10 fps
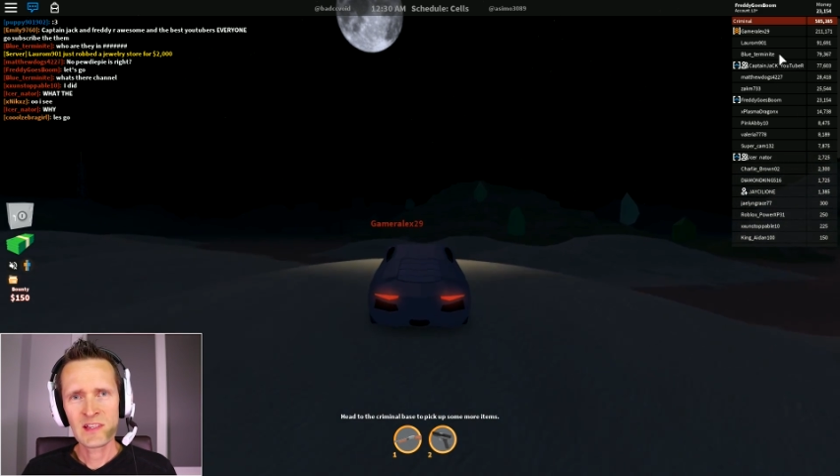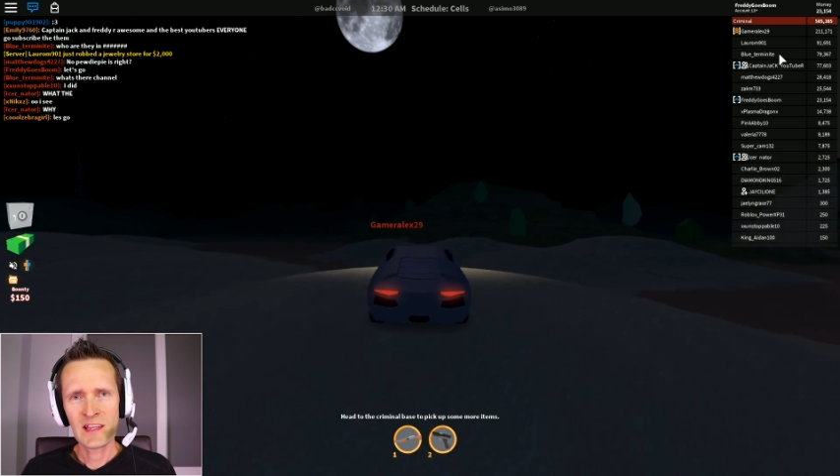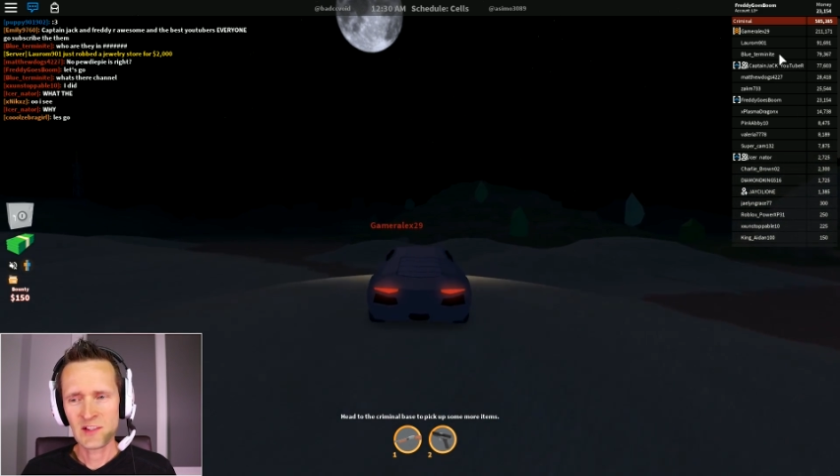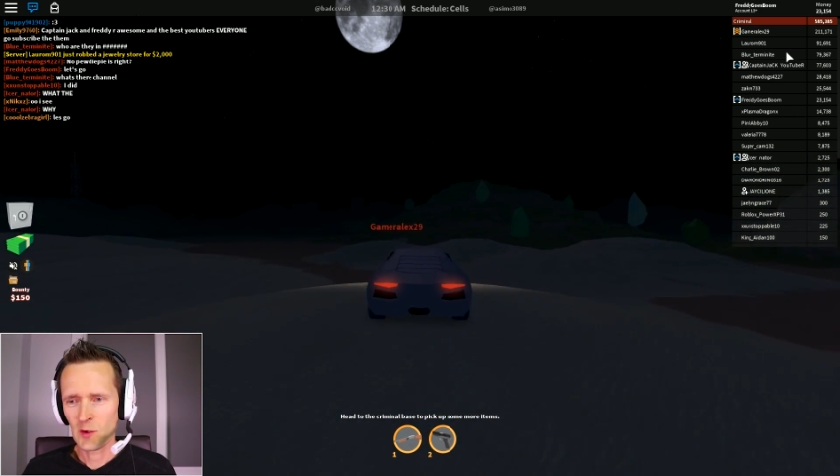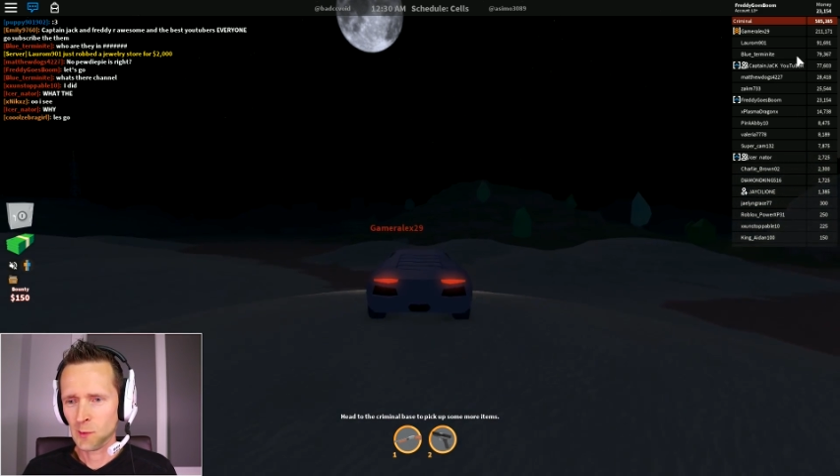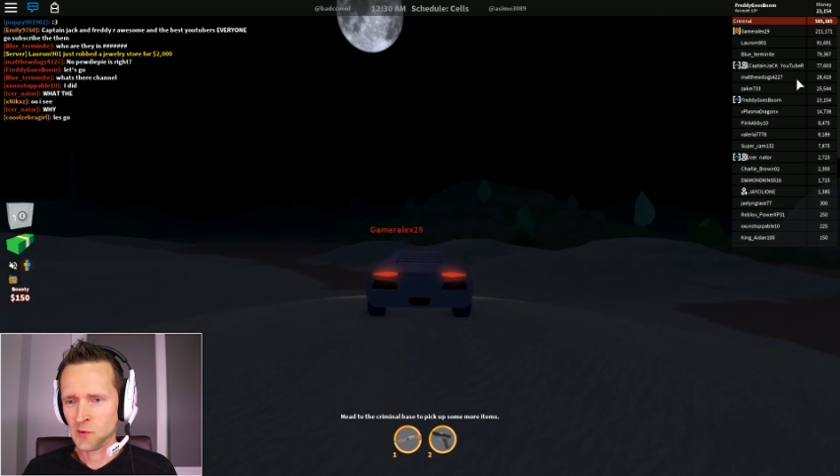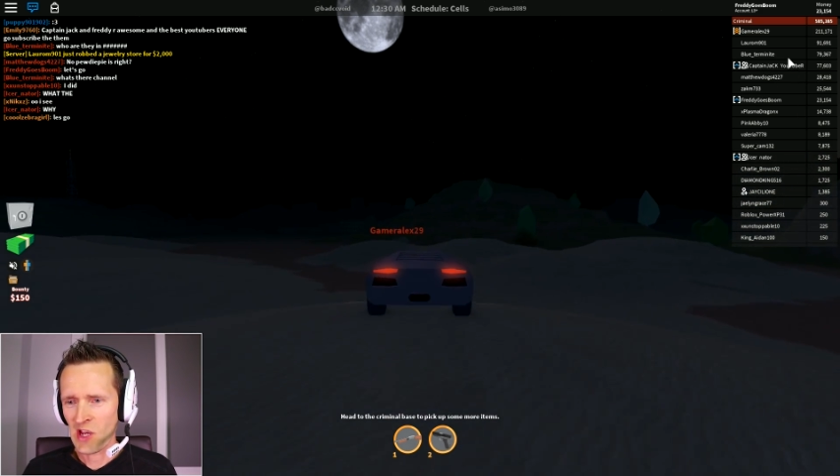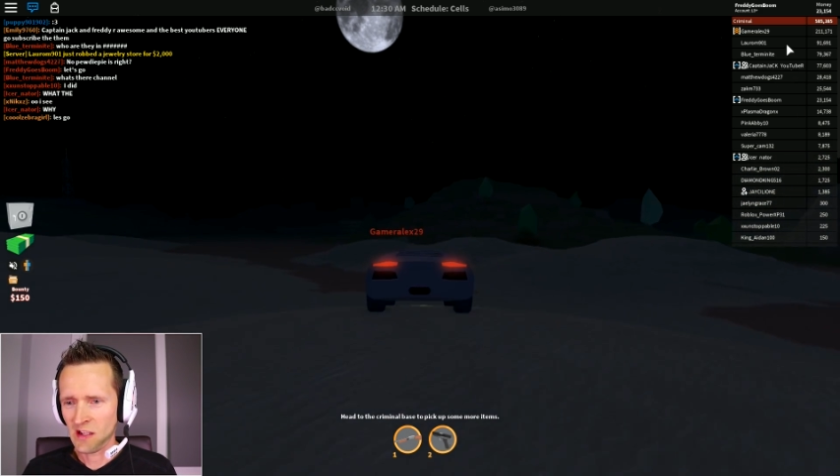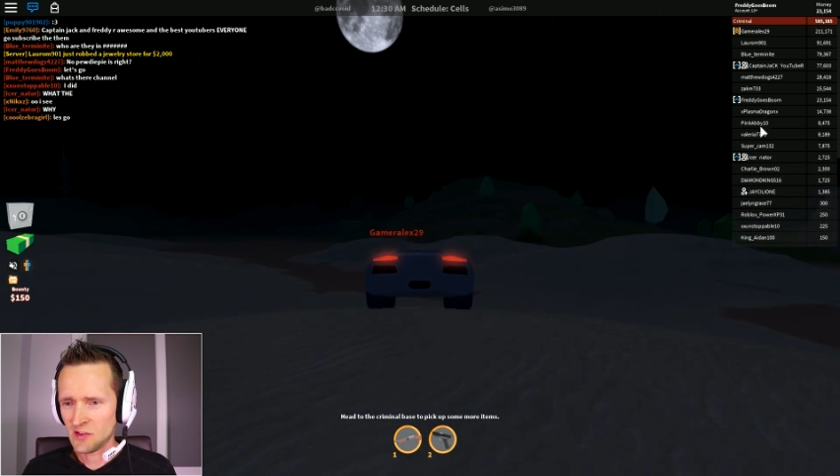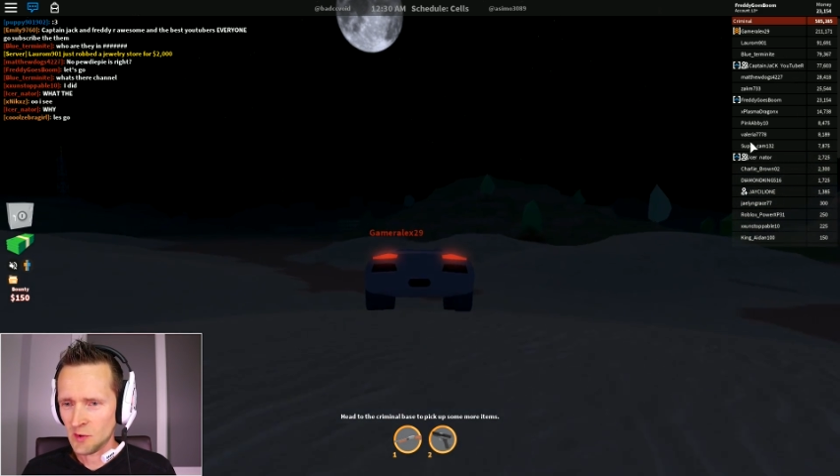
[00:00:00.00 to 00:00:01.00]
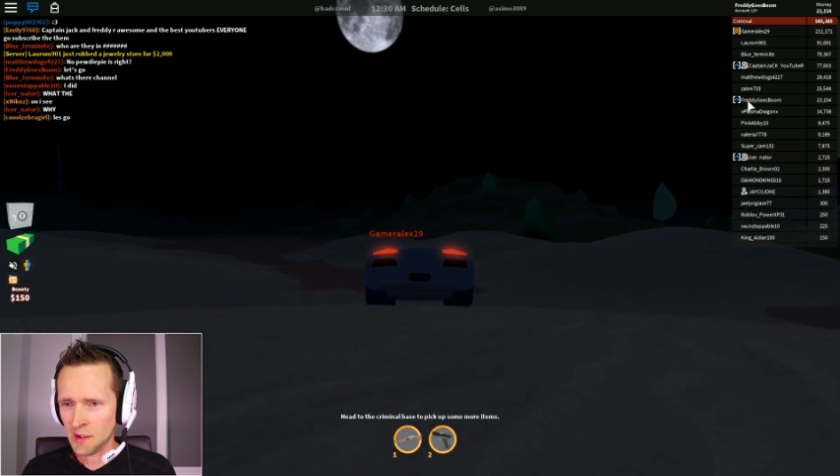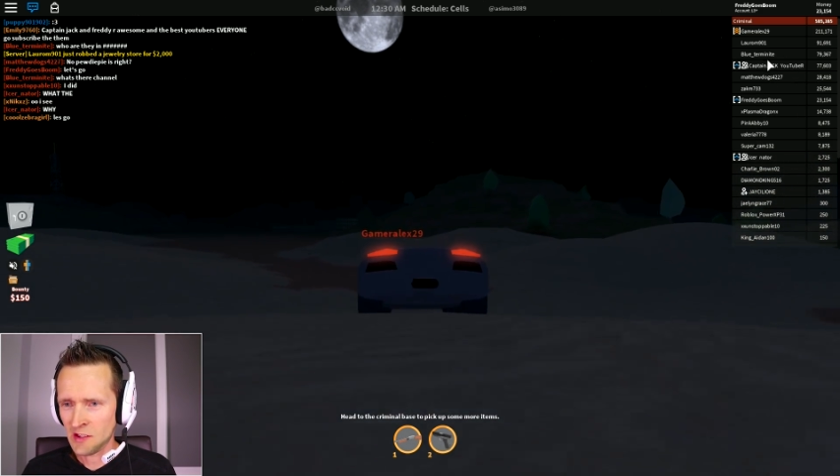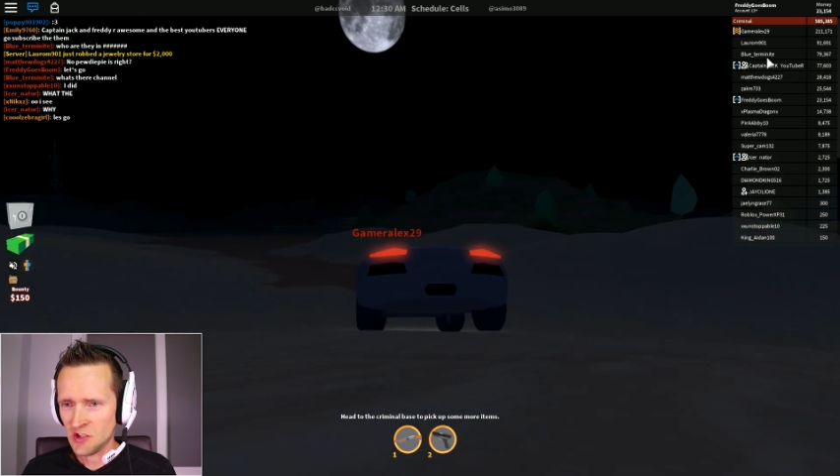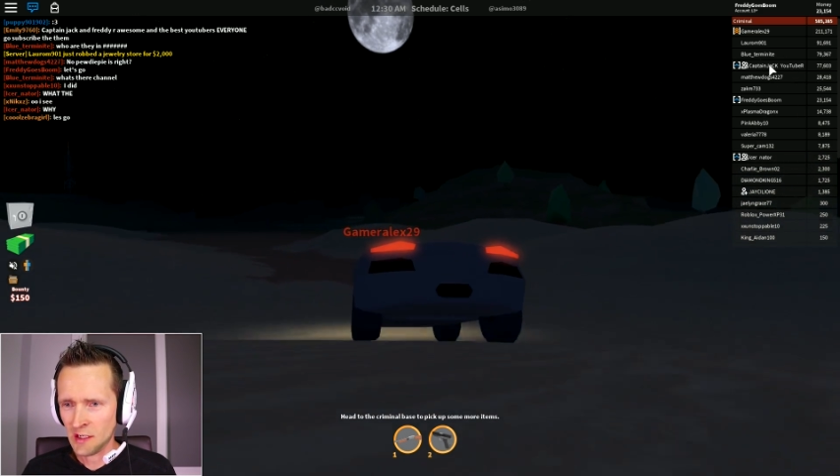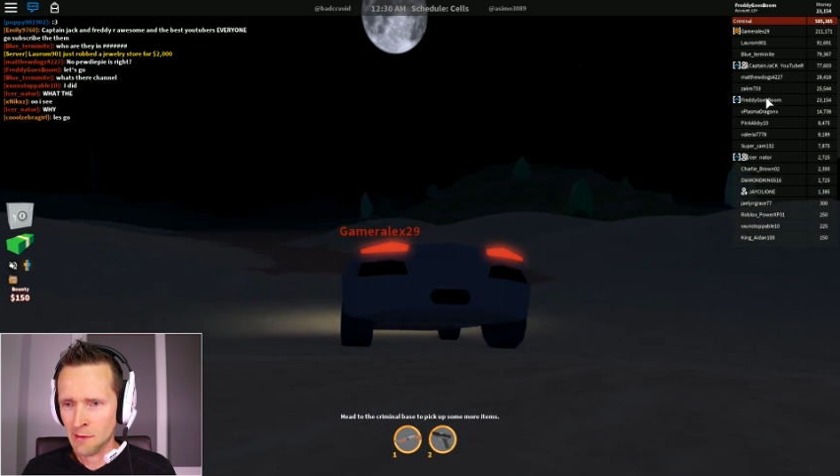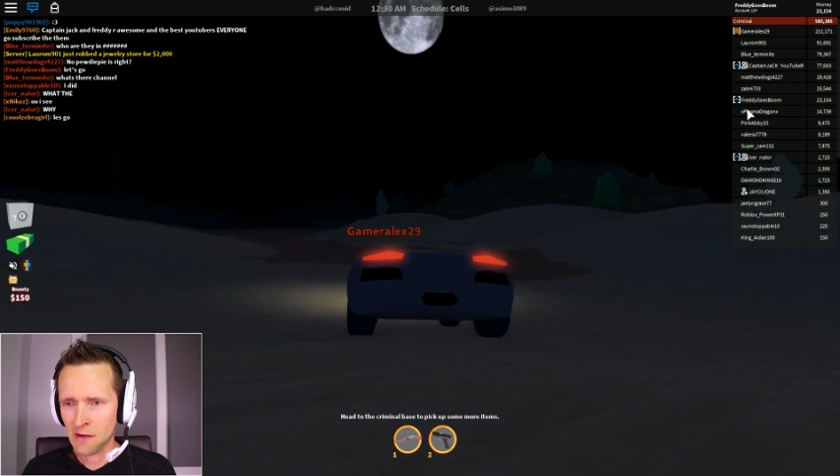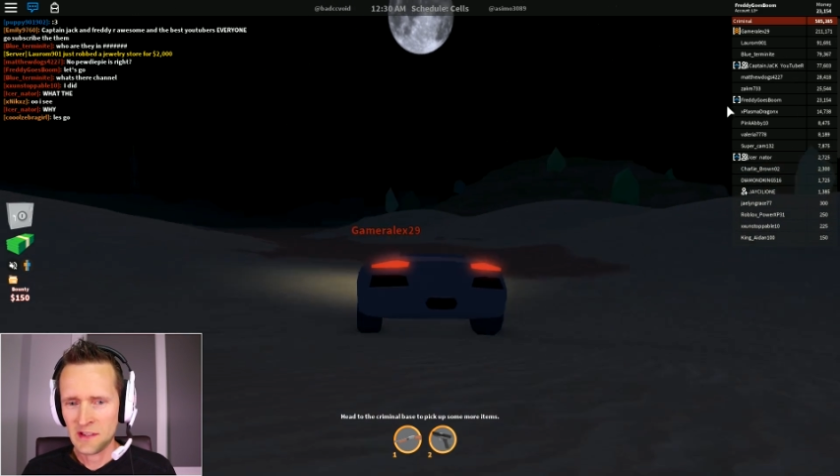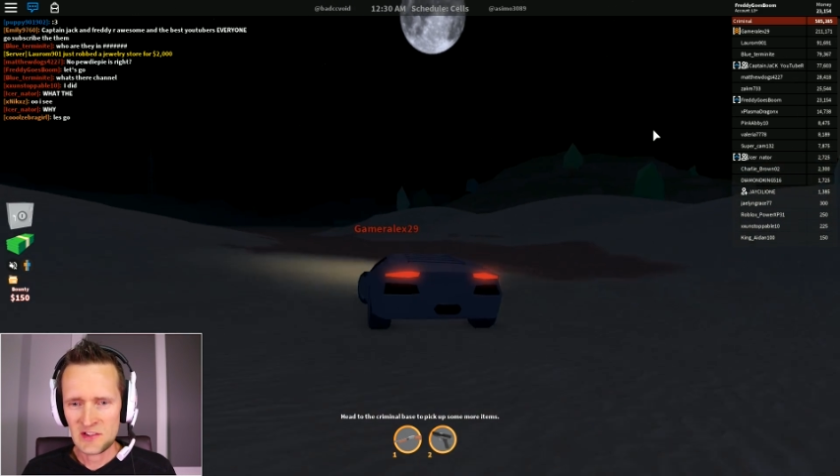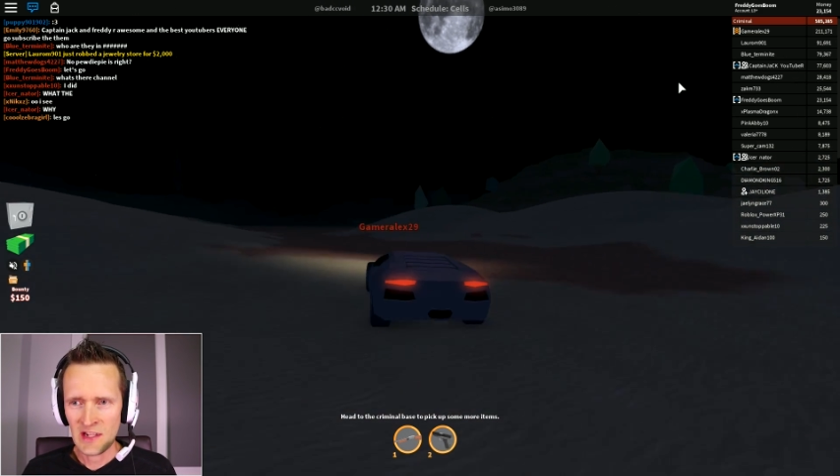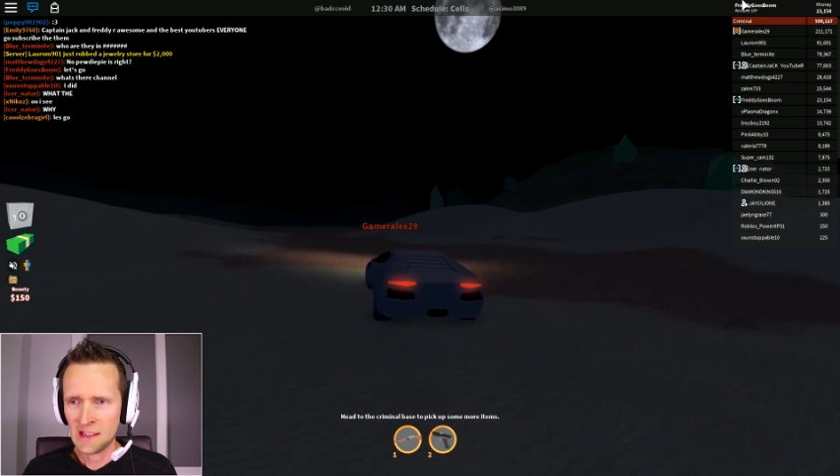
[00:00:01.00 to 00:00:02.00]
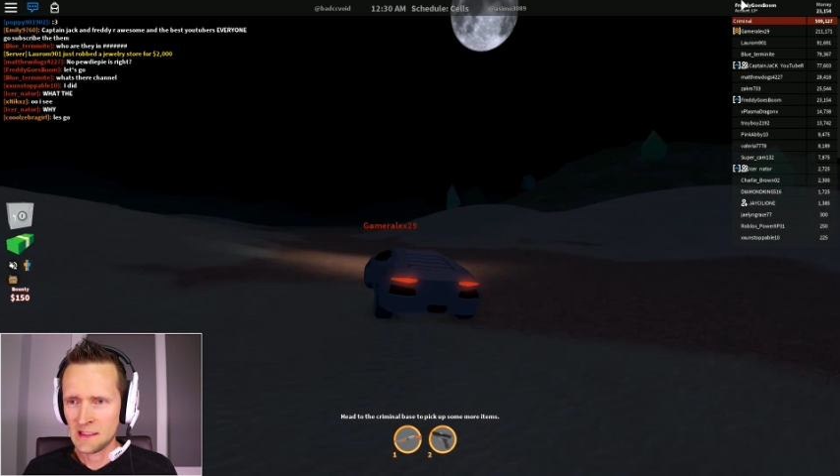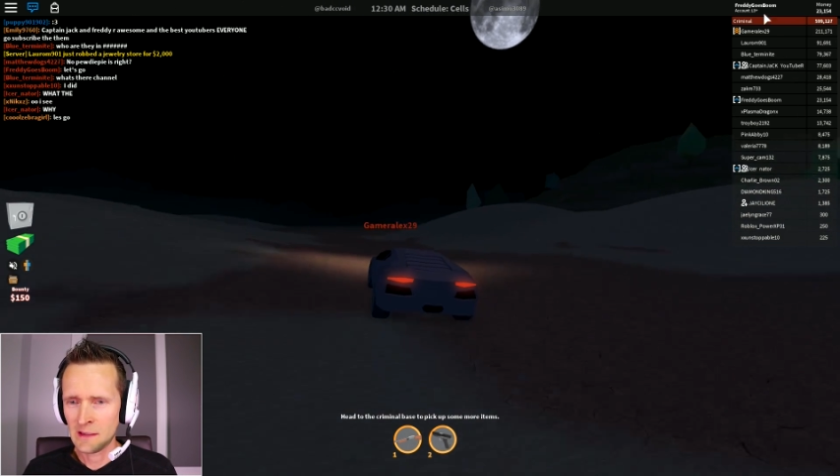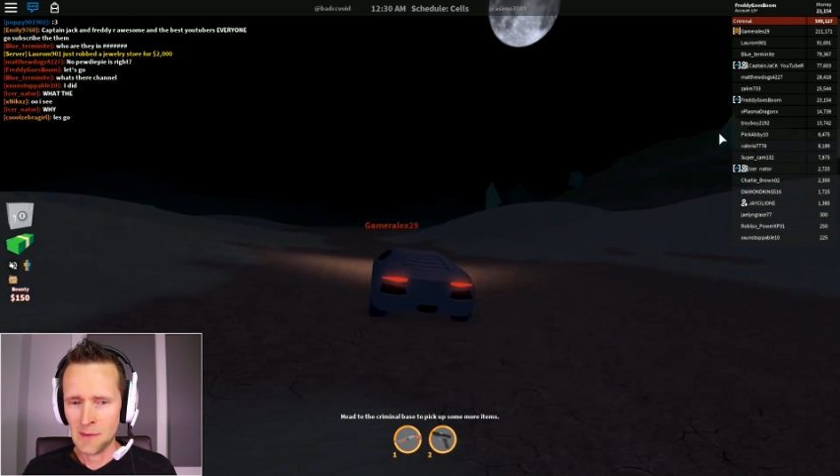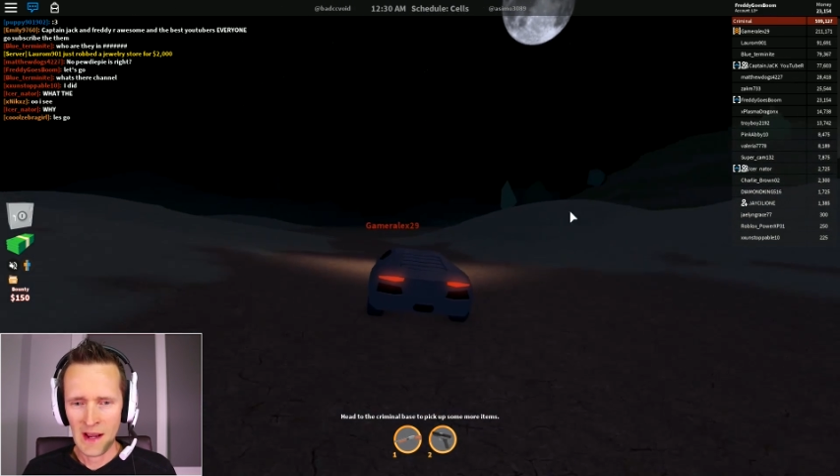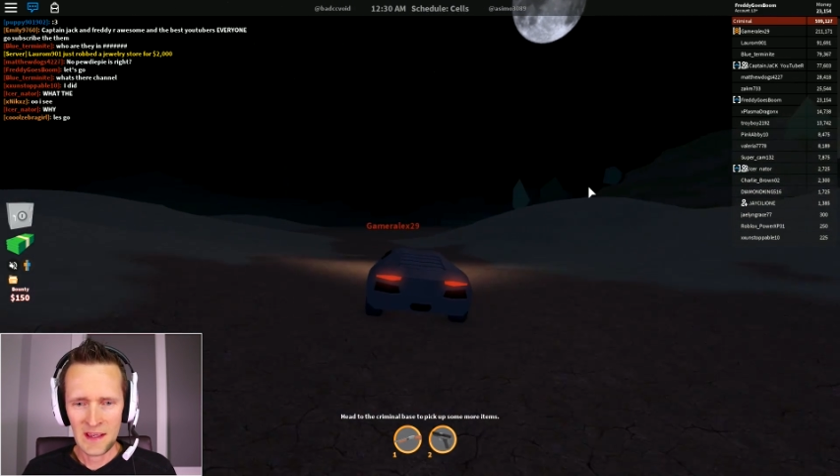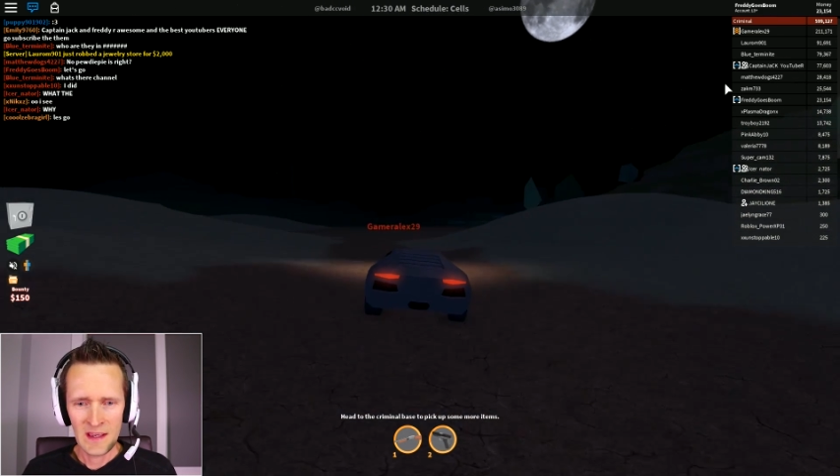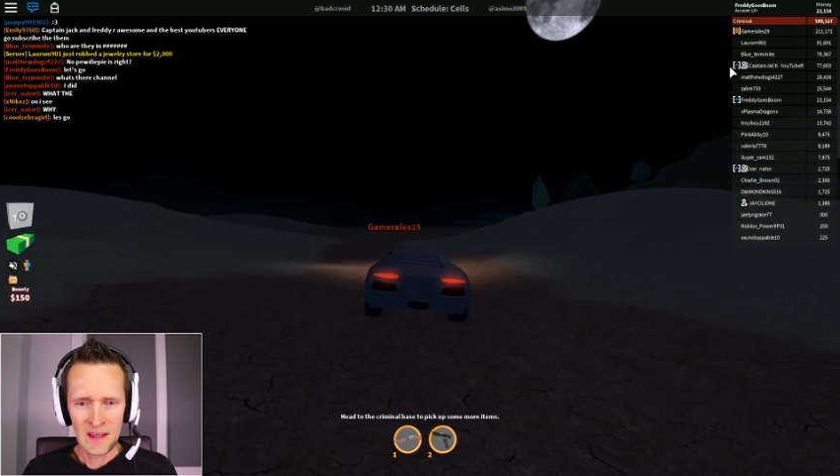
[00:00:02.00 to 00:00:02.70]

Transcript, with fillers: He has a YouTube channel, so you can check him out. He's linked in my